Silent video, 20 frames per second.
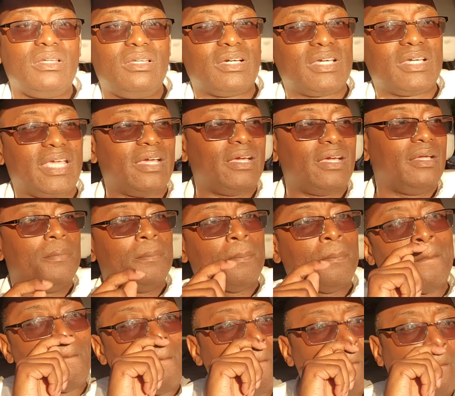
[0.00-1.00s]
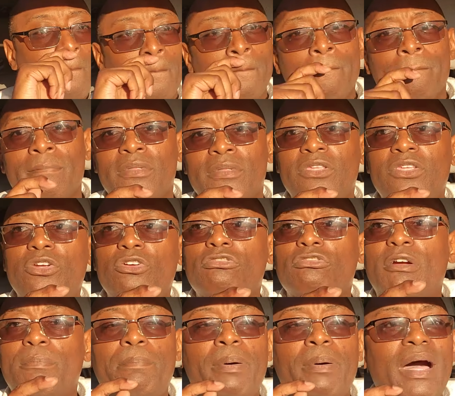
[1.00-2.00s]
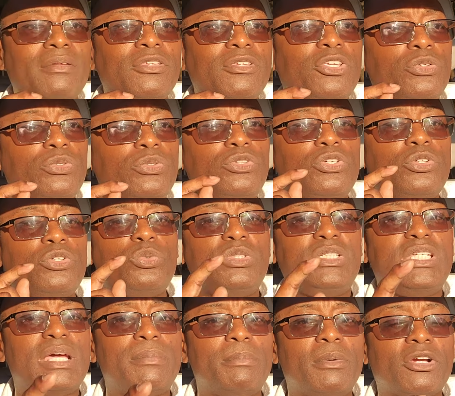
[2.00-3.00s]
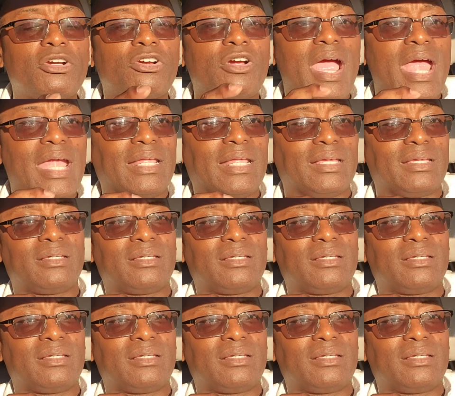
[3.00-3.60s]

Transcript: Look here. You Democratic